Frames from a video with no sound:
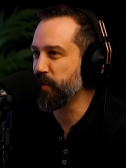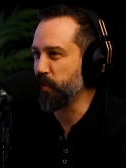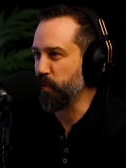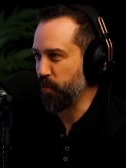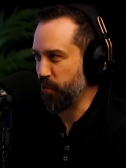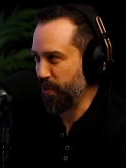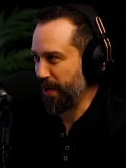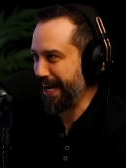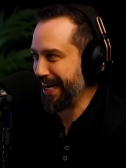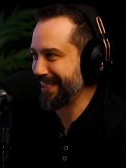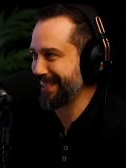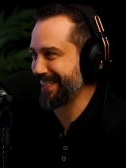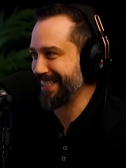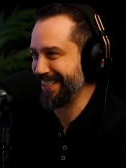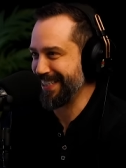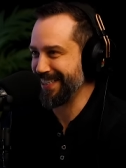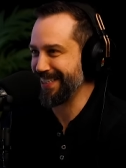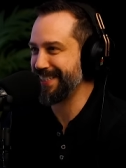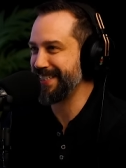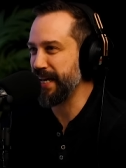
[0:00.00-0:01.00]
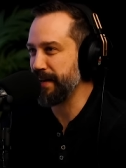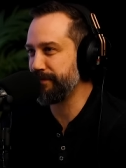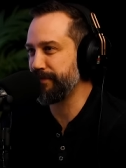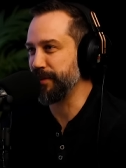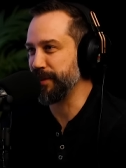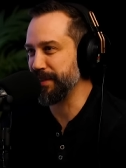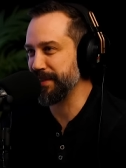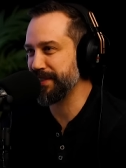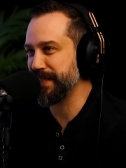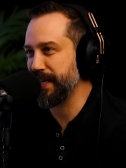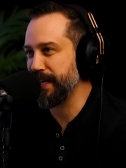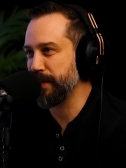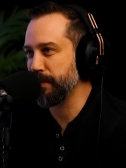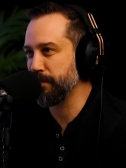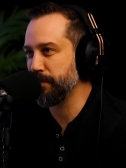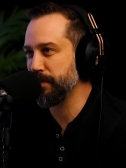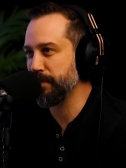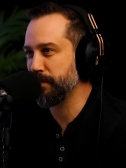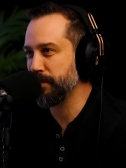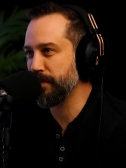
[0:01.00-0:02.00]
whites are the devils
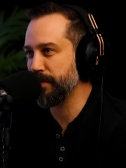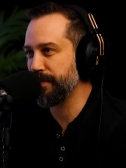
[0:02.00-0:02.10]
and